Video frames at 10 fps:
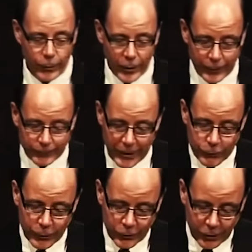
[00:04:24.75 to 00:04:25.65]
Well,
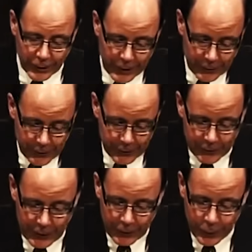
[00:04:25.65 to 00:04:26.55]
as we turn again to
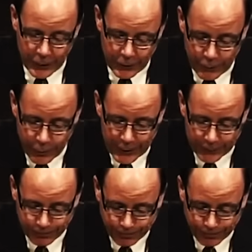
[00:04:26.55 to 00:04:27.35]
2 Peter 3,